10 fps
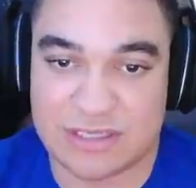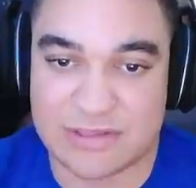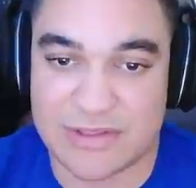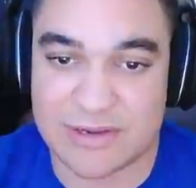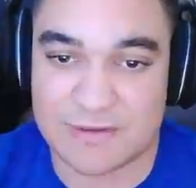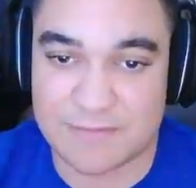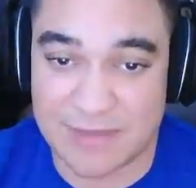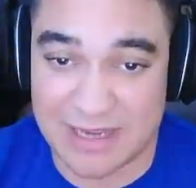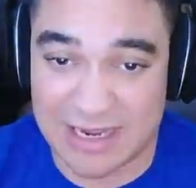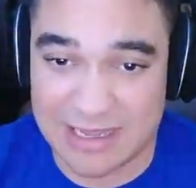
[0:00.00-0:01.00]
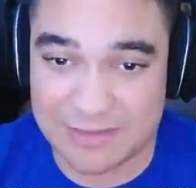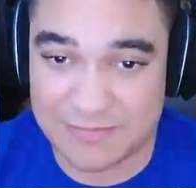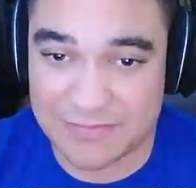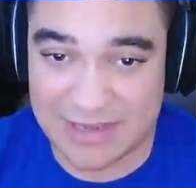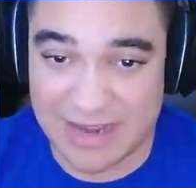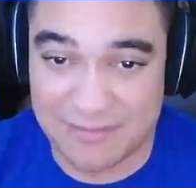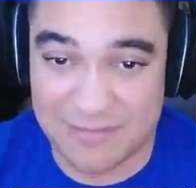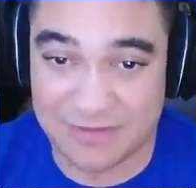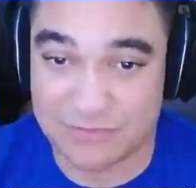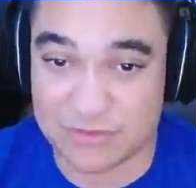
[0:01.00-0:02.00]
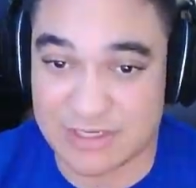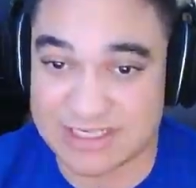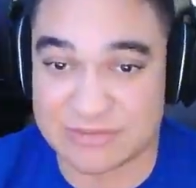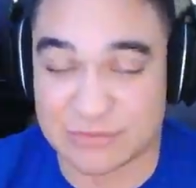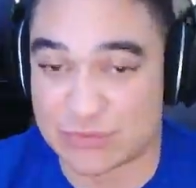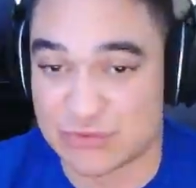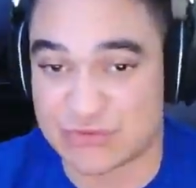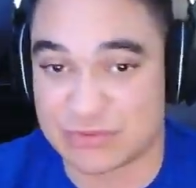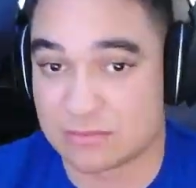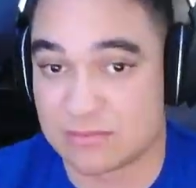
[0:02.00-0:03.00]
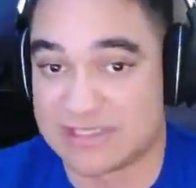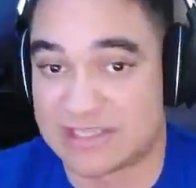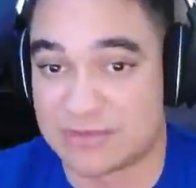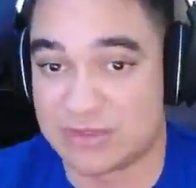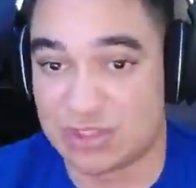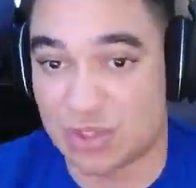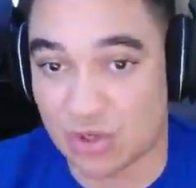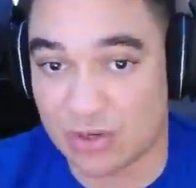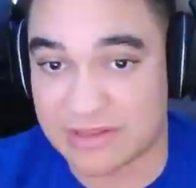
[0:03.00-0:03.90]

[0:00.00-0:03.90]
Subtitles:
And then I've met a few guys who are just exceptionally good,